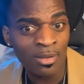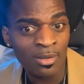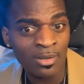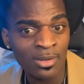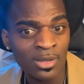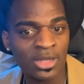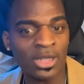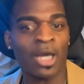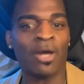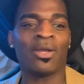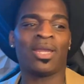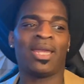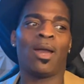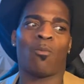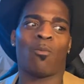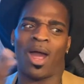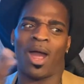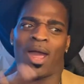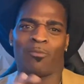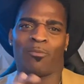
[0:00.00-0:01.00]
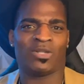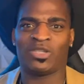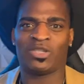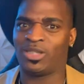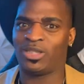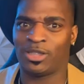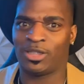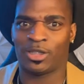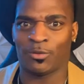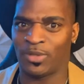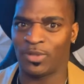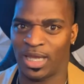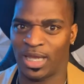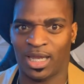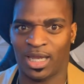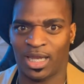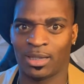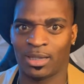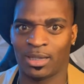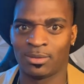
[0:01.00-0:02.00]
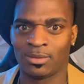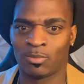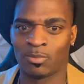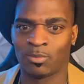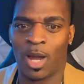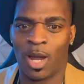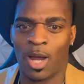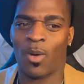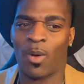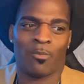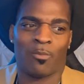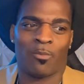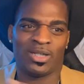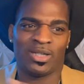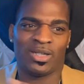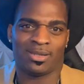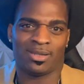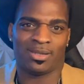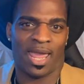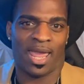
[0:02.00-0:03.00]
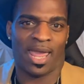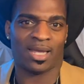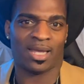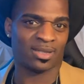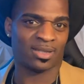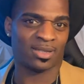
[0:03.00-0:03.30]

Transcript: So yeah, why would she sue Nicki? Why would like